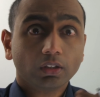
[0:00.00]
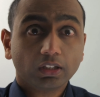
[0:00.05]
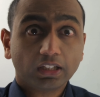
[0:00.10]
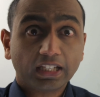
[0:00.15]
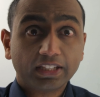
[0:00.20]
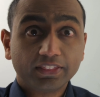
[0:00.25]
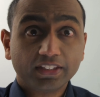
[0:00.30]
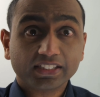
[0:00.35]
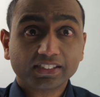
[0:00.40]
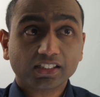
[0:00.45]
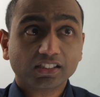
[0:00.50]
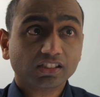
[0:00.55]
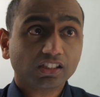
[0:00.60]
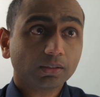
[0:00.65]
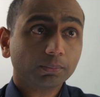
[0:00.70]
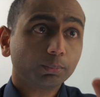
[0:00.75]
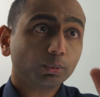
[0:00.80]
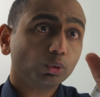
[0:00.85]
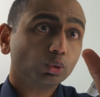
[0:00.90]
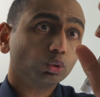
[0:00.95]
In this
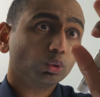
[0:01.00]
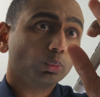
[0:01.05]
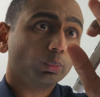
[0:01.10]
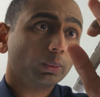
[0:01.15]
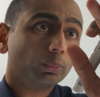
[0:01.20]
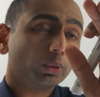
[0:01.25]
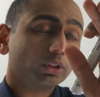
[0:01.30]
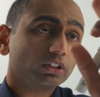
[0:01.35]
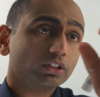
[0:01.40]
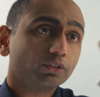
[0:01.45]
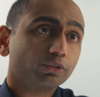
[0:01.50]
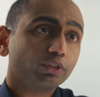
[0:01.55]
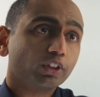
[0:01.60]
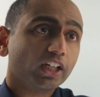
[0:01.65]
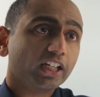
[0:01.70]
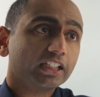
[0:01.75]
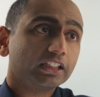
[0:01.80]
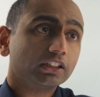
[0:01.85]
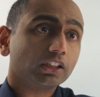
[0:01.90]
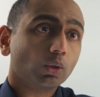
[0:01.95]
example, we want to
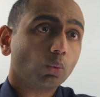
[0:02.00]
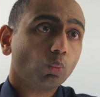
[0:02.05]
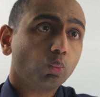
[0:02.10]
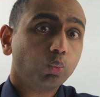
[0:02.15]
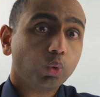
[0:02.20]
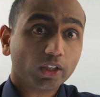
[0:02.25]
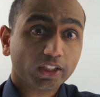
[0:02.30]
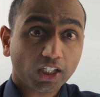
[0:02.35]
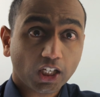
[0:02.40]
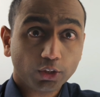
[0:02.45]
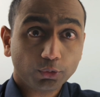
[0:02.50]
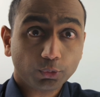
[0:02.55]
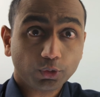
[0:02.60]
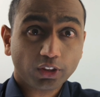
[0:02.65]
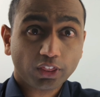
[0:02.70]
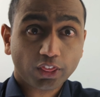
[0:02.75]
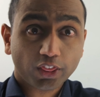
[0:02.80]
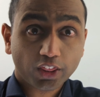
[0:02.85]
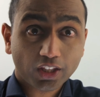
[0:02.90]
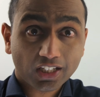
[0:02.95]
find
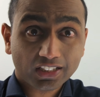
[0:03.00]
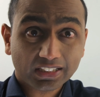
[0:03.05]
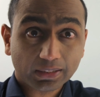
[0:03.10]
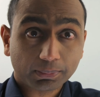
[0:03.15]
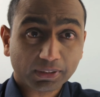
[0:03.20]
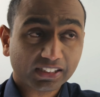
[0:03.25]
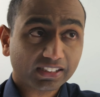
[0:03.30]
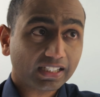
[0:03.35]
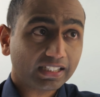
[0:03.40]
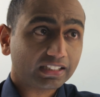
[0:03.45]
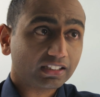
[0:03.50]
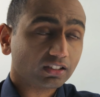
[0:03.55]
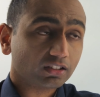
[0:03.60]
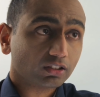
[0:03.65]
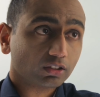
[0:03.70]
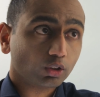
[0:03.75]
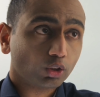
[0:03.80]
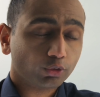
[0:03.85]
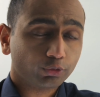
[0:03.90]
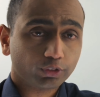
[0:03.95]
130%
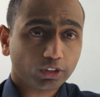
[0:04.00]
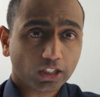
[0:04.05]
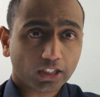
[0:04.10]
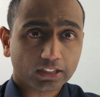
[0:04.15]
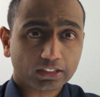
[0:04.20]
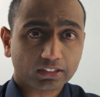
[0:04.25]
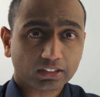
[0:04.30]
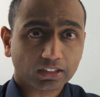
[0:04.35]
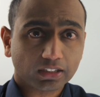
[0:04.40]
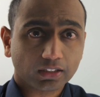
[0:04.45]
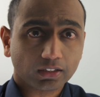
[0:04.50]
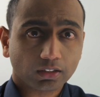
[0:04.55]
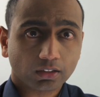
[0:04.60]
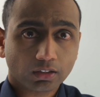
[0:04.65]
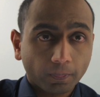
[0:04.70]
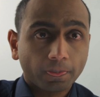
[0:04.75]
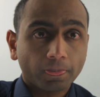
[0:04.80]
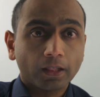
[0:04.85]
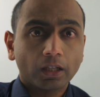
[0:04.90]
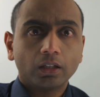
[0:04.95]
of 90.
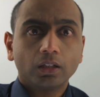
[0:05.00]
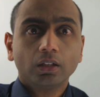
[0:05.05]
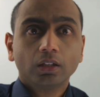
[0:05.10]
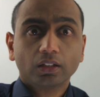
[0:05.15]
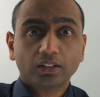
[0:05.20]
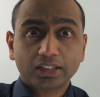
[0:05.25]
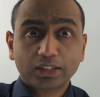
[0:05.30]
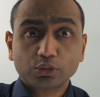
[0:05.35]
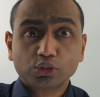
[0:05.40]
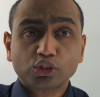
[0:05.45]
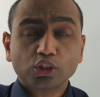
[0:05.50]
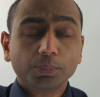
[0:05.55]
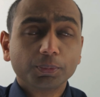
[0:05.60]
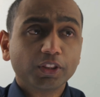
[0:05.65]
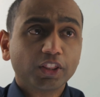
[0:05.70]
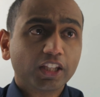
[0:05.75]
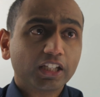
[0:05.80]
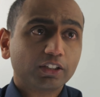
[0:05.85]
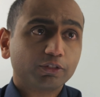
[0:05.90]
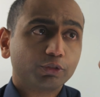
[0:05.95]
Now stop and
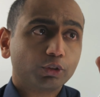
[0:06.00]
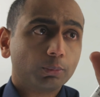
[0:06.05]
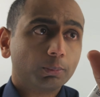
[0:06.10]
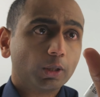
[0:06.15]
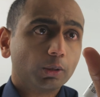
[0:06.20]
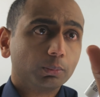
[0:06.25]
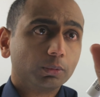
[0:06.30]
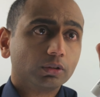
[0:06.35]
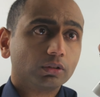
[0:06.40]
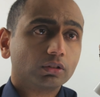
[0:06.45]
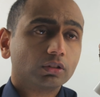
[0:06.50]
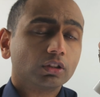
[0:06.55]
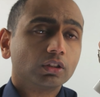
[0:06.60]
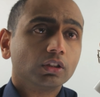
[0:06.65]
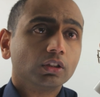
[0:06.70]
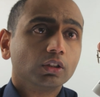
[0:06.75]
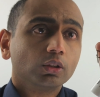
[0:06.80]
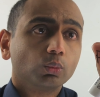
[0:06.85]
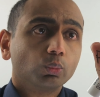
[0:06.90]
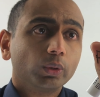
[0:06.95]
think for a moment.
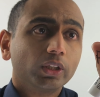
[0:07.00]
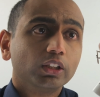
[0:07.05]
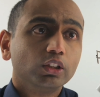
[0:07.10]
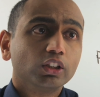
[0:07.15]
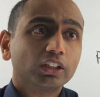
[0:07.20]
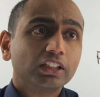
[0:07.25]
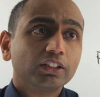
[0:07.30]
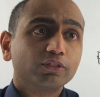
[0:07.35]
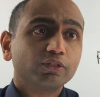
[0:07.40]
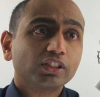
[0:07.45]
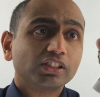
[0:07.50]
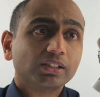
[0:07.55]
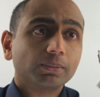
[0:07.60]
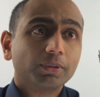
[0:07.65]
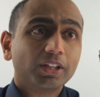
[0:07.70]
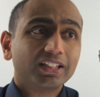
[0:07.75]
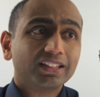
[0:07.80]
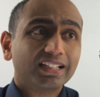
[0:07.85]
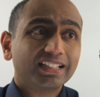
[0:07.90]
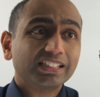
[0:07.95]
We are looking for
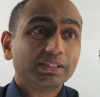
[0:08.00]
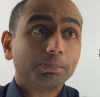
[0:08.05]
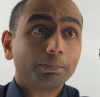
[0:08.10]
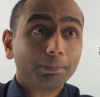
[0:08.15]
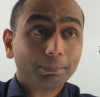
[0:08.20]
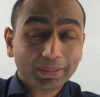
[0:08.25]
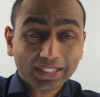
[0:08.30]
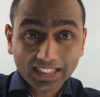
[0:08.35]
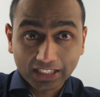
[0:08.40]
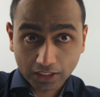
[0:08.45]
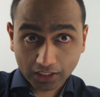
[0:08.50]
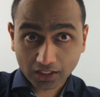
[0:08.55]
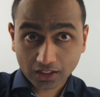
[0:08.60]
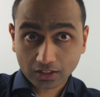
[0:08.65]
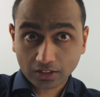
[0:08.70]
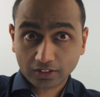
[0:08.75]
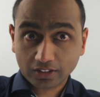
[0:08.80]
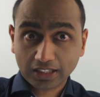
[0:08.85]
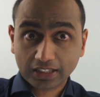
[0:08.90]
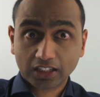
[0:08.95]
something that is bigger
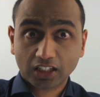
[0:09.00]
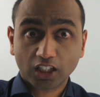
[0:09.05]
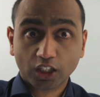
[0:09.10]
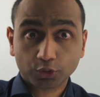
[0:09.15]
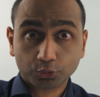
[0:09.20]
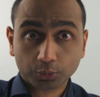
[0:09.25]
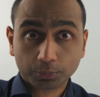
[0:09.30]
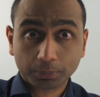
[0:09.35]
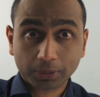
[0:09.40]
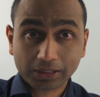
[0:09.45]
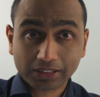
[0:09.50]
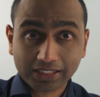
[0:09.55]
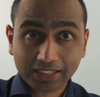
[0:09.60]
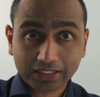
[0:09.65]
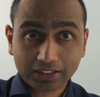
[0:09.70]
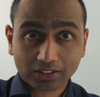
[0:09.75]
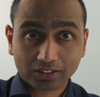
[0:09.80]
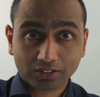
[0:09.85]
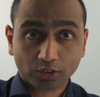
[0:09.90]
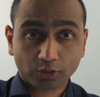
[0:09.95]
than
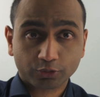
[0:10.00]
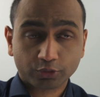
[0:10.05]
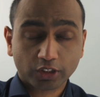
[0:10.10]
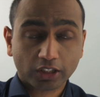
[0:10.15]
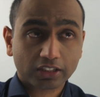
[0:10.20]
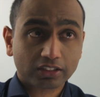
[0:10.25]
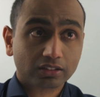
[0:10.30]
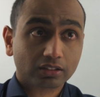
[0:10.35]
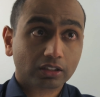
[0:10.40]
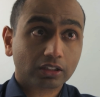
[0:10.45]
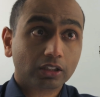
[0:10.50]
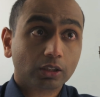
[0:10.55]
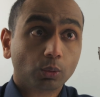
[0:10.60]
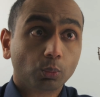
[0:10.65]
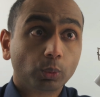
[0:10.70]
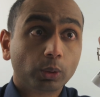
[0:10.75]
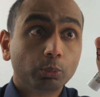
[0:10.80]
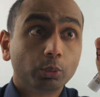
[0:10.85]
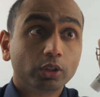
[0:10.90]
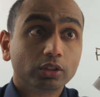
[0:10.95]
100% of 90.
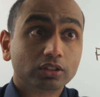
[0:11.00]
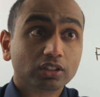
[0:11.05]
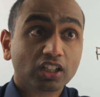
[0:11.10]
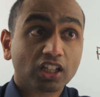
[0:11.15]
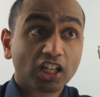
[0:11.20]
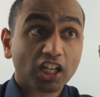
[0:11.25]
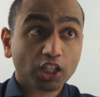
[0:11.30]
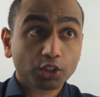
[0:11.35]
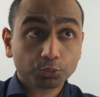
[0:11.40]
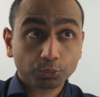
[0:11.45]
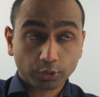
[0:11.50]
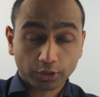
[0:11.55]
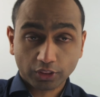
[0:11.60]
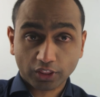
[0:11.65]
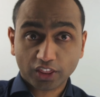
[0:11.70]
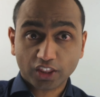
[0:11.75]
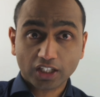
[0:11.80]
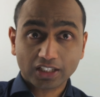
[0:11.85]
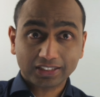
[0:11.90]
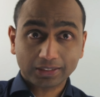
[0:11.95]
We want
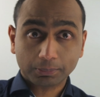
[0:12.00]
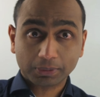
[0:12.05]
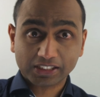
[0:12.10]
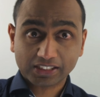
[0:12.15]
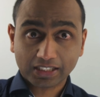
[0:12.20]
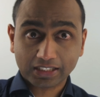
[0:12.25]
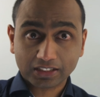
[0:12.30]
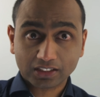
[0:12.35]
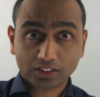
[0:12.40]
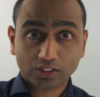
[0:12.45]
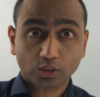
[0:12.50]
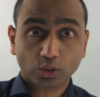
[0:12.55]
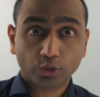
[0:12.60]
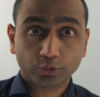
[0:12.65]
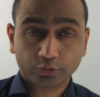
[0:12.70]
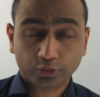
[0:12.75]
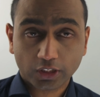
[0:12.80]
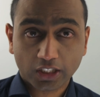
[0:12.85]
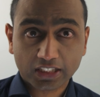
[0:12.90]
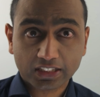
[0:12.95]
130%
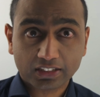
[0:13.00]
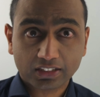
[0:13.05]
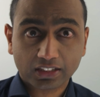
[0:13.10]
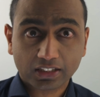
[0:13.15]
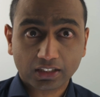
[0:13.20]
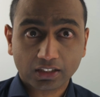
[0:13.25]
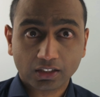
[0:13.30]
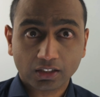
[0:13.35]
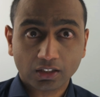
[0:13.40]
of 90.